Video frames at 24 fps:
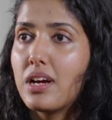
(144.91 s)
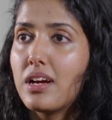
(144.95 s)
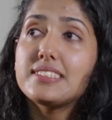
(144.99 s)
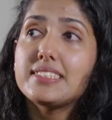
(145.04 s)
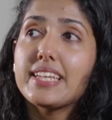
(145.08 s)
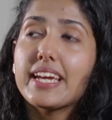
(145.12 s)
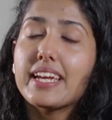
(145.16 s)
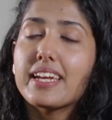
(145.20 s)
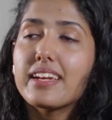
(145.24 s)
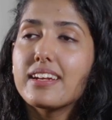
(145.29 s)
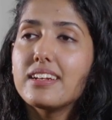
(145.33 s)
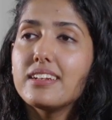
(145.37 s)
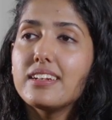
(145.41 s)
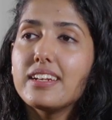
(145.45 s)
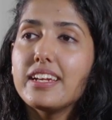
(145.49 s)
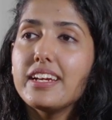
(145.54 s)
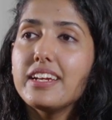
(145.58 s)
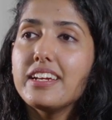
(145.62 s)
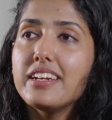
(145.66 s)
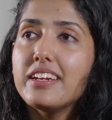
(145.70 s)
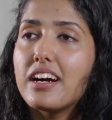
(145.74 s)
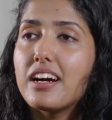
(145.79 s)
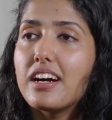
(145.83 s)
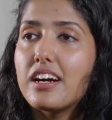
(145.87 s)

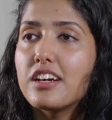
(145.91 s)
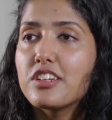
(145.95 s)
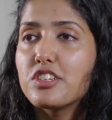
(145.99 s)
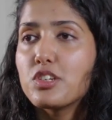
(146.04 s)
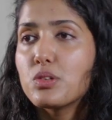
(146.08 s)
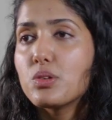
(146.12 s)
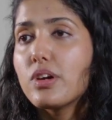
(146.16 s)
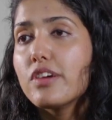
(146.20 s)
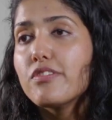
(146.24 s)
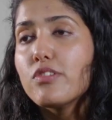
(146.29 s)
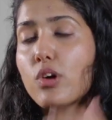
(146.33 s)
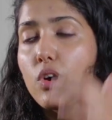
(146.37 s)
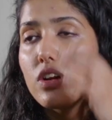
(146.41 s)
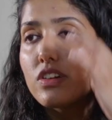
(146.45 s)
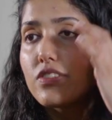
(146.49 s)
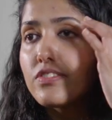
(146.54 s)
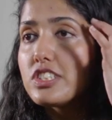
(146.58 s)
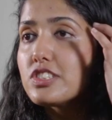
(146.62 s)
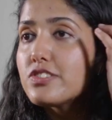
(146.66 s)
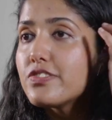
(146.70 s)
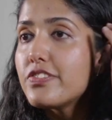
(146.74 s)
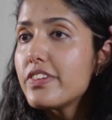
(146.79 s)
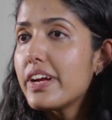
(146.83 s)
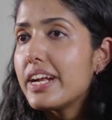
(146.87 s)
Secondly, you know, I've
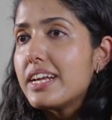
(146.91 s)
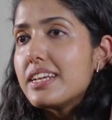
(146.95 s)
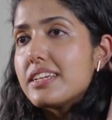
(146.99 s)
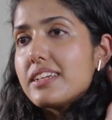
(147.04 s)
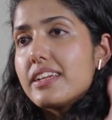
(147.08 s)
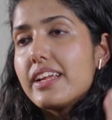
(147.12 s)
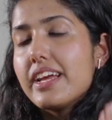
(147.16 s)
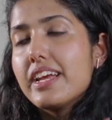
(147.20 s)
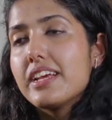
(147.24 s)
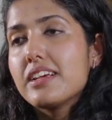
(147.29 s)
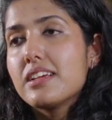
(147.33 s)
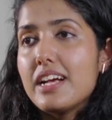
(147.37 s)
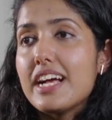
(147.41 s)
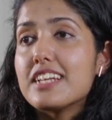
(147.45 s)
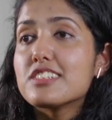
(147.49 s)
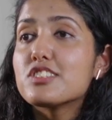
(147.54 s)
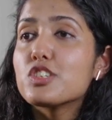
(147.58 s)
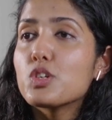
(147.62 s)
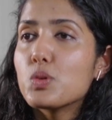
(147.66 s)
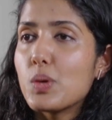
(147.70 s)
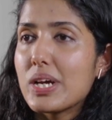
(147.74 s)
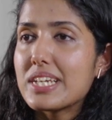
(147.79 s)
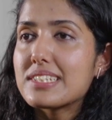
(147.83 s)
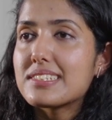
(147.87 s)
always felt like as
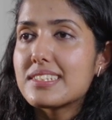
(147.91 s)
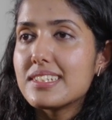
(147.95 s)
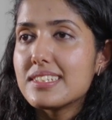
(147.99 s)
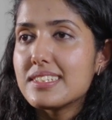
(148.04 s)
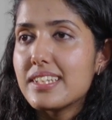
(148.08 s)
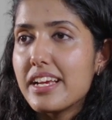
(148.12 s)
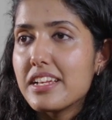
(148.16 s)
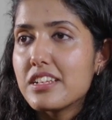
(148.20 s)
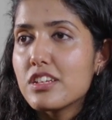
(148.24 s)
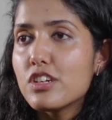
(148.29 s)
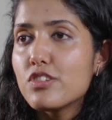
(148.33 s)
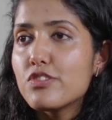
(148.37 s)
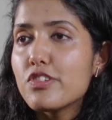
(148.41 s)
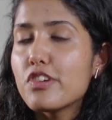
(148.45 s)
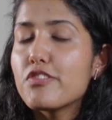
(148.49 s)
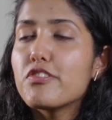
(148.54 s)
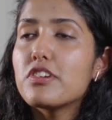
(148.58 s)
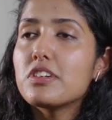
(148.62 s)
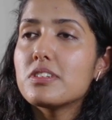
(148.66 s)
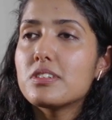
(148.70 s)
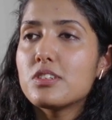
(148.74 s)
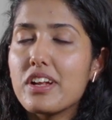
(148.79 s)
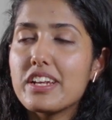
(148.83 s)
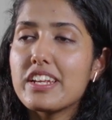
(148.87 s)
UX designer, we
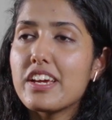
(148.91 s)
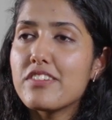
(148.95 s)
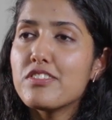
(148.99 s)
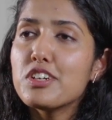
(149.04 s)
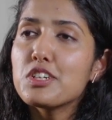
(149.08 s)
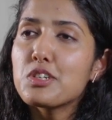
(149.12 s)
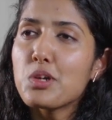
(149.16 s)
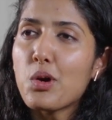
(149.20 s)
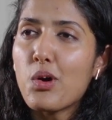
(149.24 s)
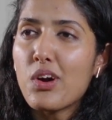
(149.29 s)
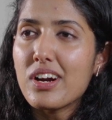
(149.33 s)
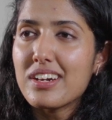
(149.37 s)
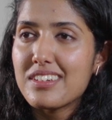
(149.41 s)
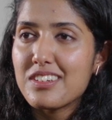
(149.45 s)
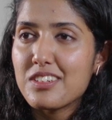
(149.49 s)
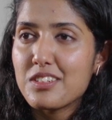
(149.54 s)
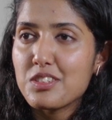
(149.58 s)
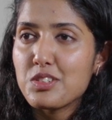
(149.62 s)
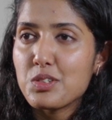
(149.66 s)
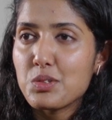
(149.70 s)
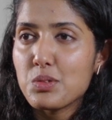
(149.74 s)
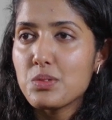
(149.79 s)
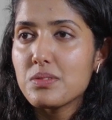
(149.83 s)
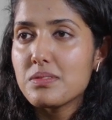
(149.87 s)
were never taught,
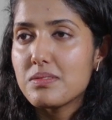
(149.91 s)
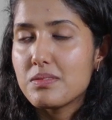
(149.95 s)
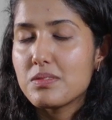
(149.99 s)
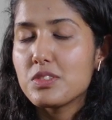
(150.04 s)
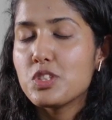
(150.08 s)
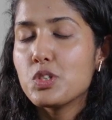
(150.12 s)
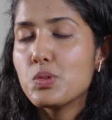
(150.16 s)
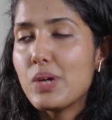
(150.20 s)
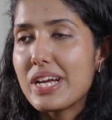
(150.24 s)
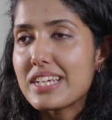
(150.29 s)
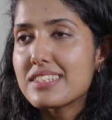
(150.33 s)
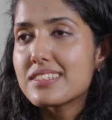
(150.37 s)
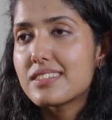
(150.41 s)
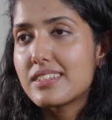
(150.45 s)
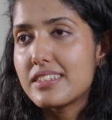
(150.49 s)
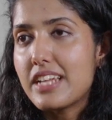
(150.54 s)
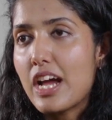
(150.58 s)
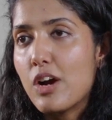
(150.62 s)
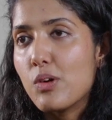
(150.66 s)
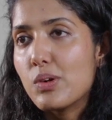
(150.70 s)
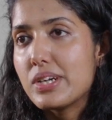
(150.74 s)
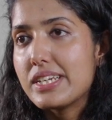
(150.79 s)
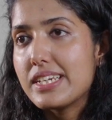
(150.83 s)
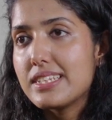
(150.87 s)
you know, UX
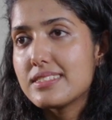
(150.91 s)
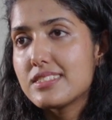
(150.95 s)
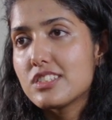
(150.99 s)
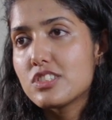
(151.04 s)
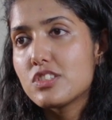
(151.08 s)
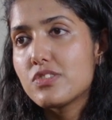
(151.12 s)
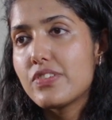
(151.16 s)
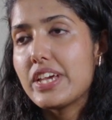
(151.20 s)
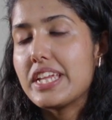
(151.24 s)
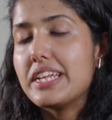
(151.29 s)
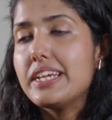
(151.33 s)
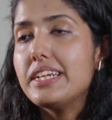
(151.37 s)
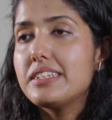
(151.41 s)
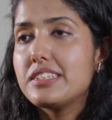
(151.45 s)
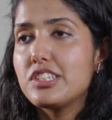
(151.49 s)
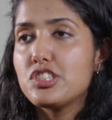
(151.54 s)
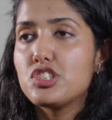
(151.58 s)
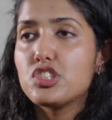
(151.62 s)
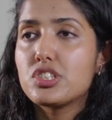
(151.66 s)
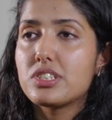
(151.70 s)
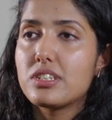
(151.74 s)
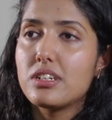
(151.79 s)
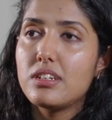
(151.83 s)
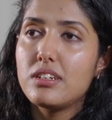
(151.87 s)
nowadays it's very
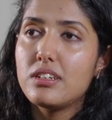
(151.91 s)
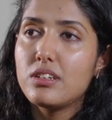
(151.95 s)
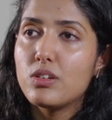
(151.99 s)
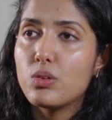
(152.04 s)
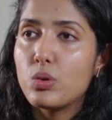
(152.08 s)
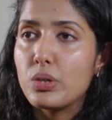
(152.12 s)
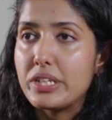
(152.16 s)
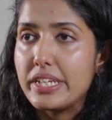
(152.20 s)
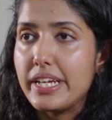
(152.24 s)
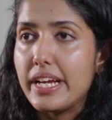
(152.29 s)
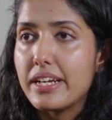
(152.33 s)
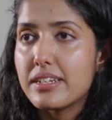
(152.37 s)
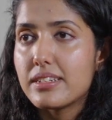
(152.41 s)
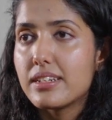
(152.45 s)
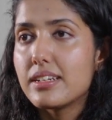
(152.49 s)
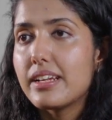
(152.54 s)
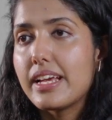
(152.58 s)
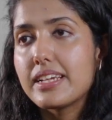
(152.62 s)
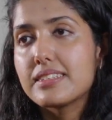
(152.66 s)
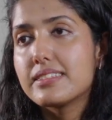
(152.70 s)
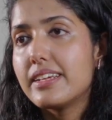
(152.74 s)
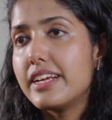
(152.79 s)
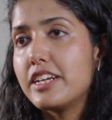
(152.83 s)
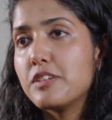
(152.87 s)
digital oriented,
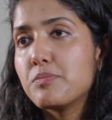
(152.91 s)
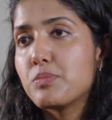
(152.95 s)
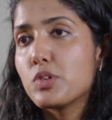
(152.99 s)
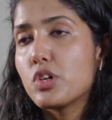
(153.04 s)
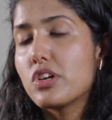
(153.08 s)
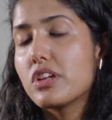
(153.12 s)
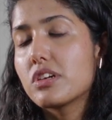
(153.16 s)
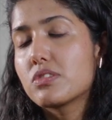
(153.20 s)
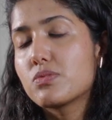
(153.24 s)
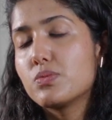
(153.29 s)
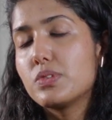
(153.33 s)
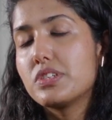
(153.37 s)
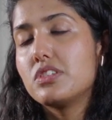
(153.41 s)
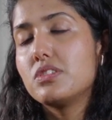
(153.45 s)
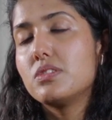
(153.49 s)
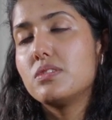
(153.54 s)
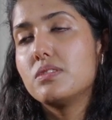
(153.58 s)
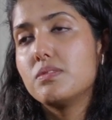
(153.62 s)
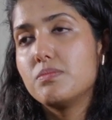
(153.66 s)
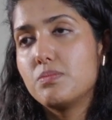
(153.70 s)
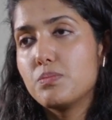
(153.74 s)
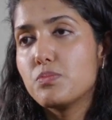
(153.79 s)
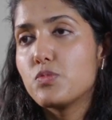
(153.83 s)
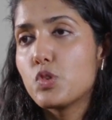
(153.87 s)
like the end product
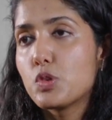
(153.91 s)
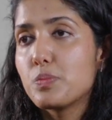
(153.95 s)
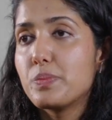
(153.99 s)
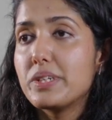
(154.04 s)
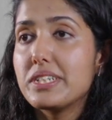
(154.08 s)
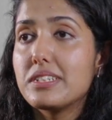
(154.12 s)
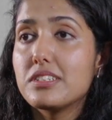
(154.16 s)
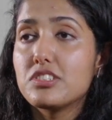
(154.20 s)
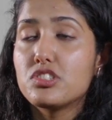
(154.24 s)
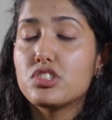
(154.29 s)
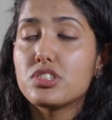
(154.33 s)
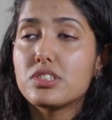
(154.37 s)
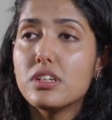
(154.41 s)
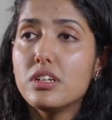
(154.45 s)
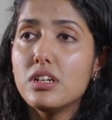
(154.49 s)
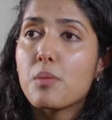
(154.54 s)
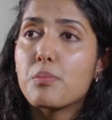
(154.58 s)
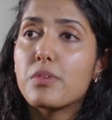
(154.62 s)
would be digital.